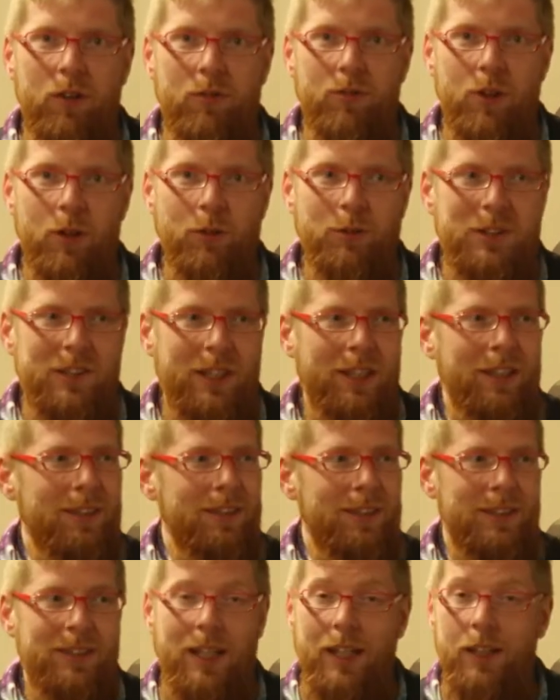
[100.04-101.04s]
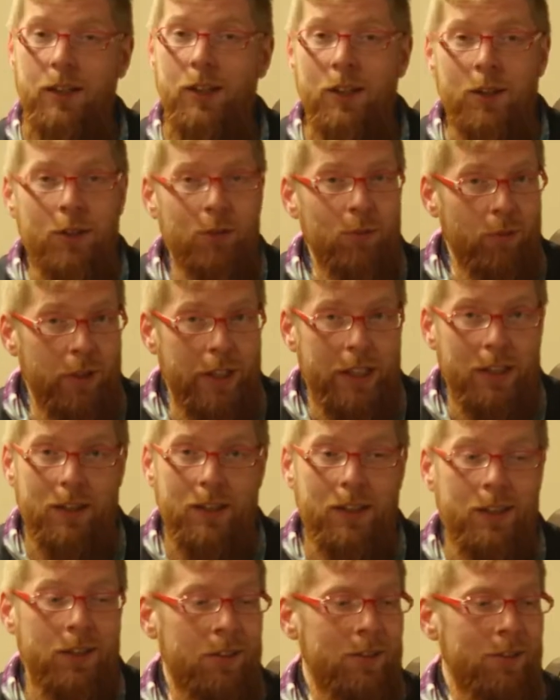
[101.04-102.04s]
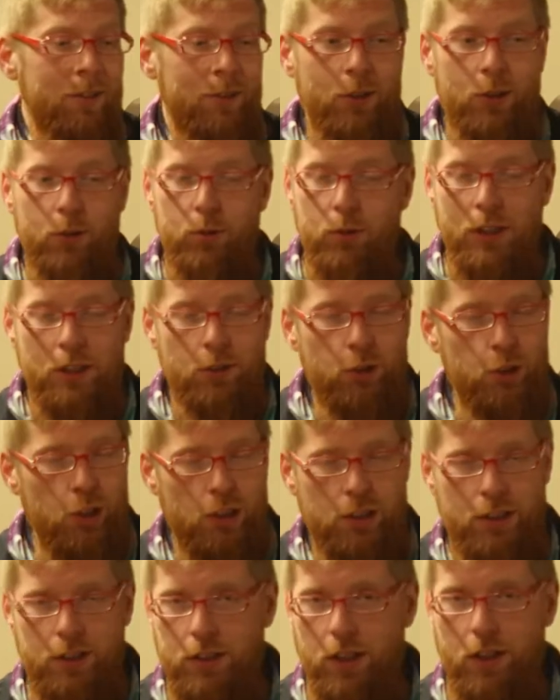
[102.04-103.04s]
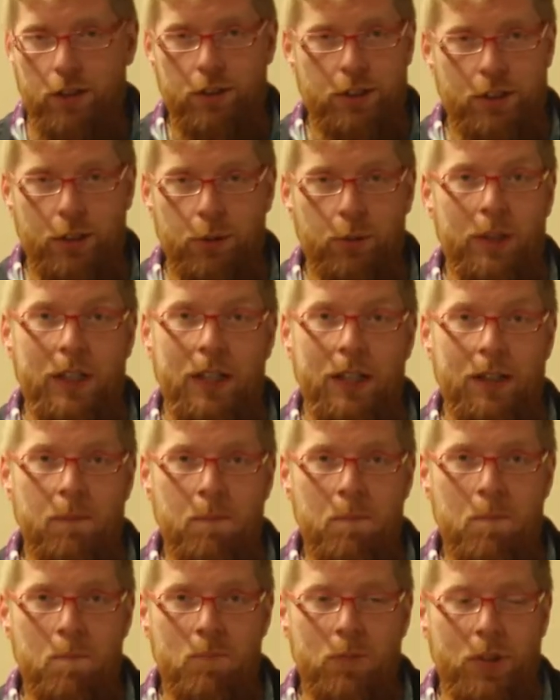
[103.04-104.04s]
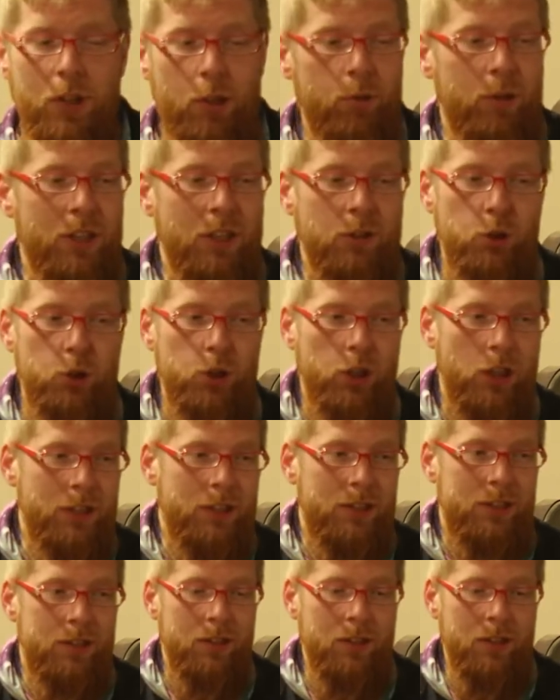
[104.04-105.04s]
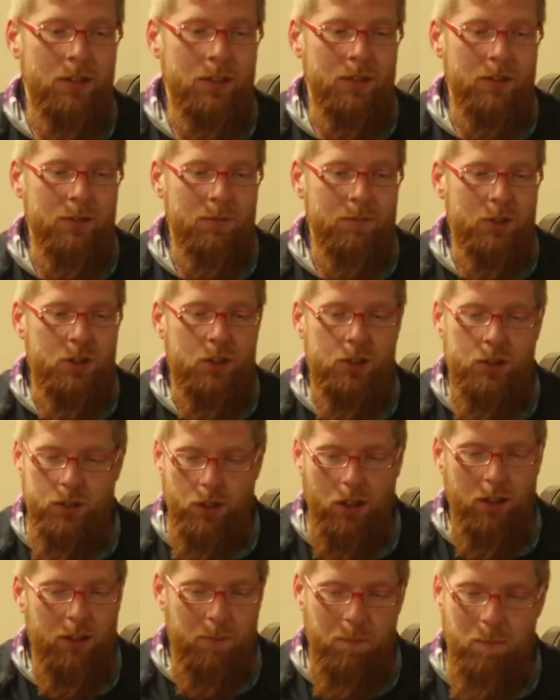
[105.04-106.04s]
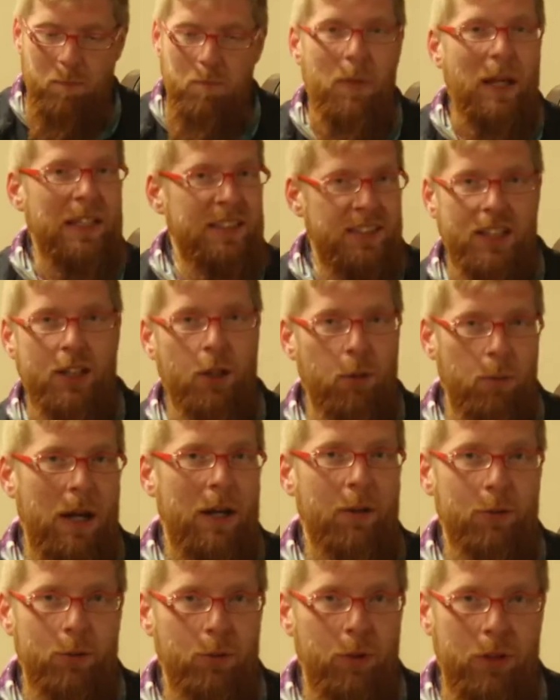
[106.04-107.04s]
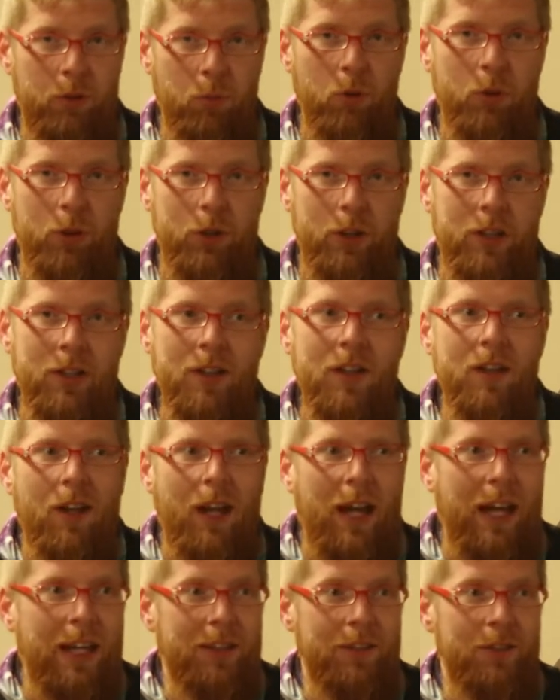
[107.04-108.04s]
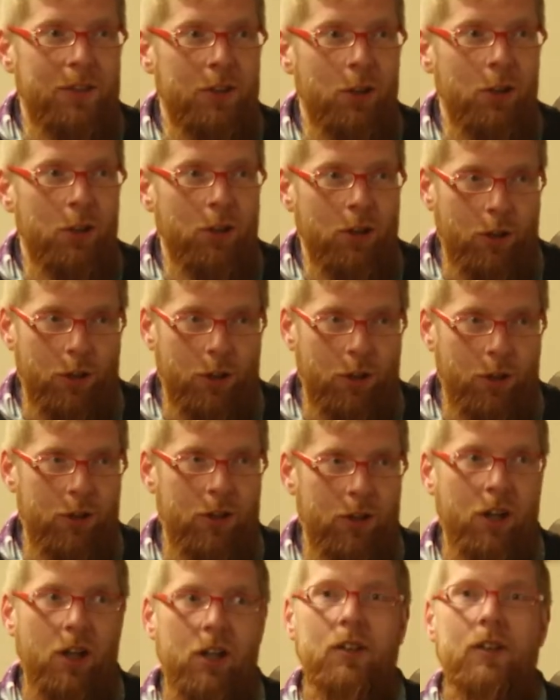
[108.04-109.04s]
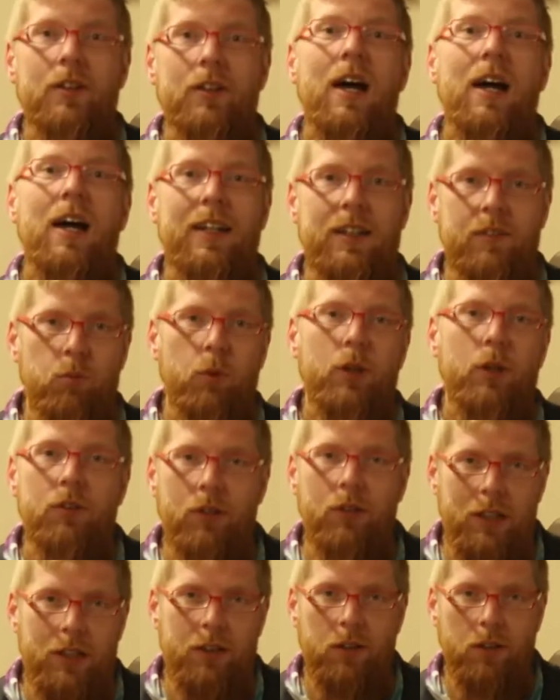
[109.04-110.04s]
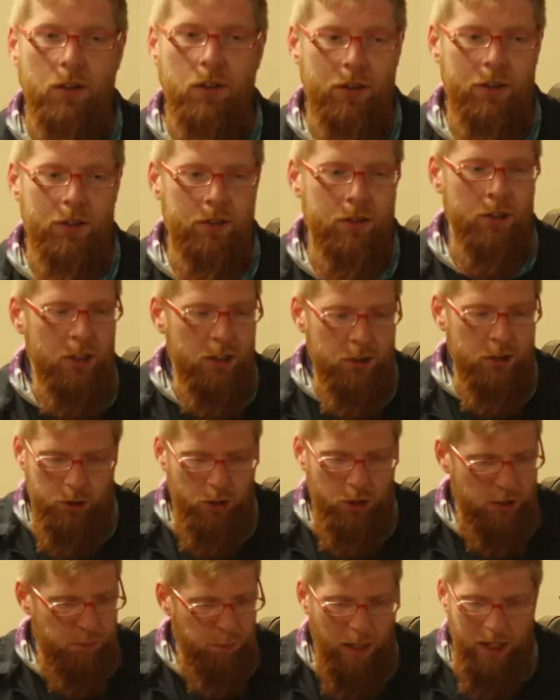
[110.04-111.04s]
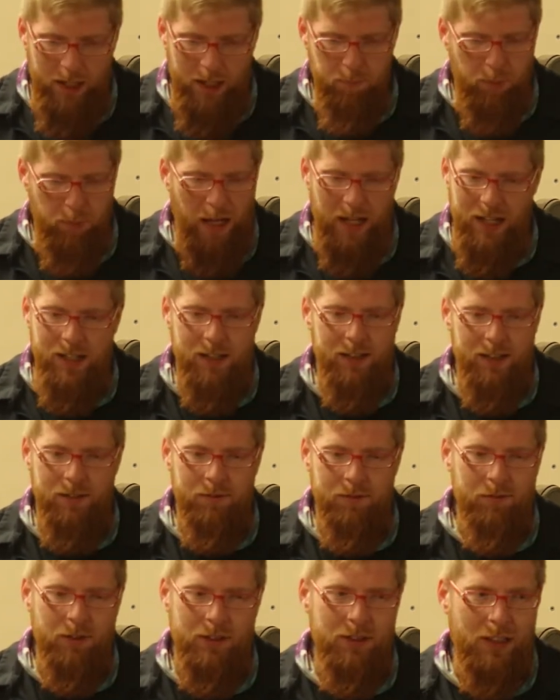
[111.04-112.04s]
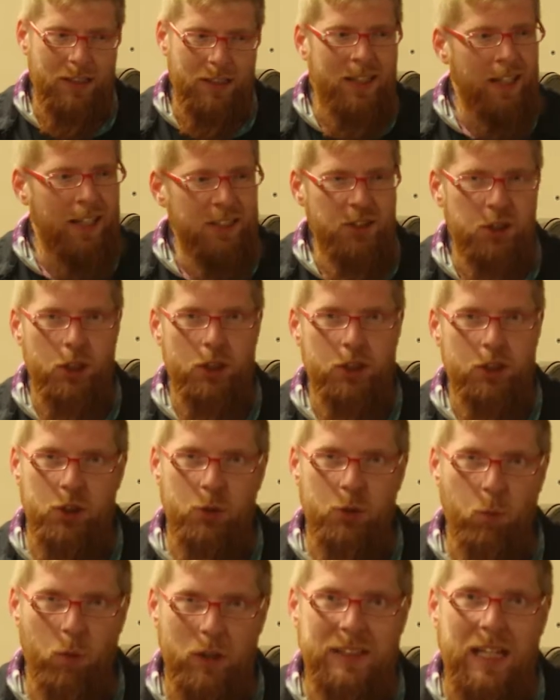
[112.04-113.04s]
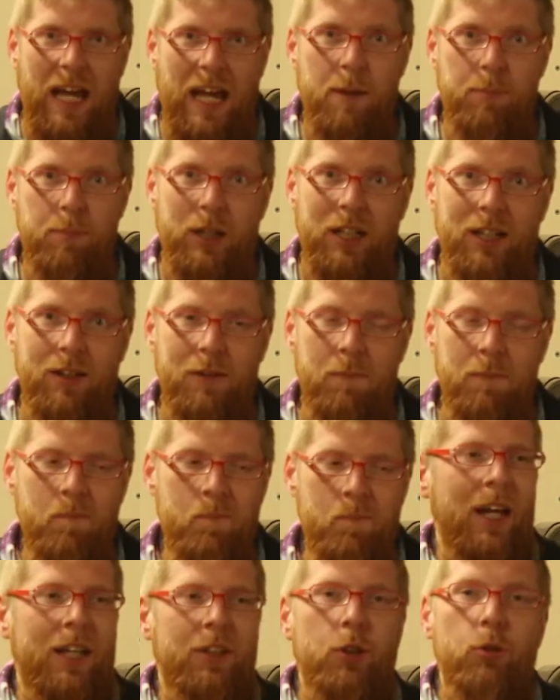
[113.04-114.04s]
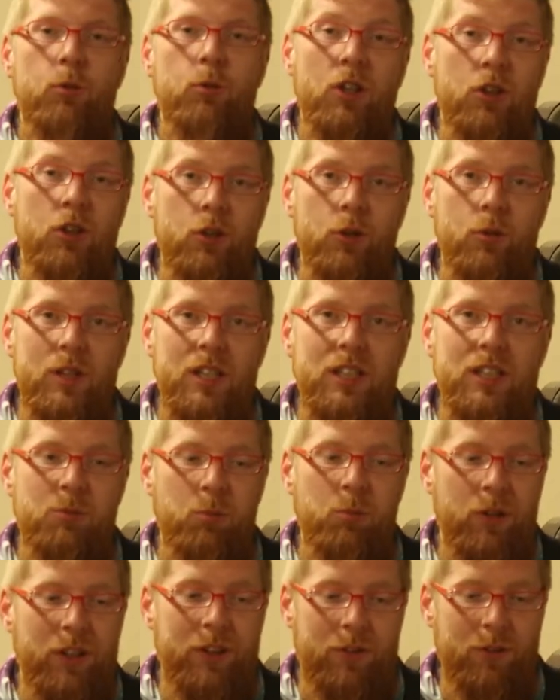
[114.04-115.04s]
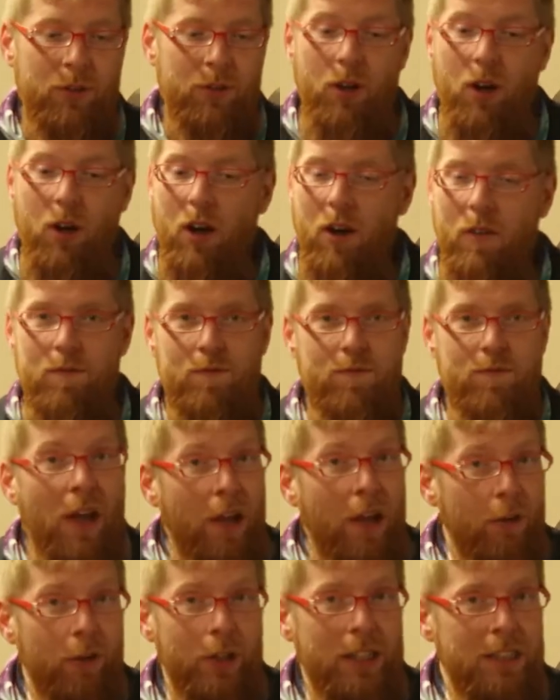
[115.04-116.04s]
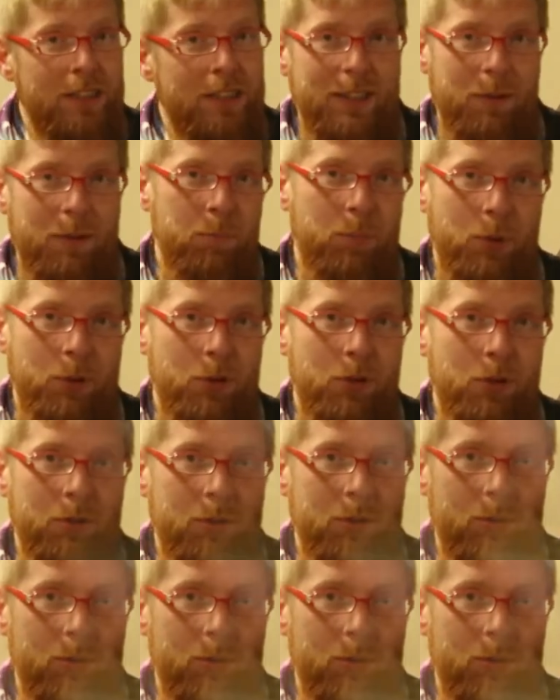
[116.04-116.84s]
of those things that really you can just start doing. You can just start messing around with wood and learn a lot of what you need to learn just by paying attention to what's happening. And you can do this with a very simple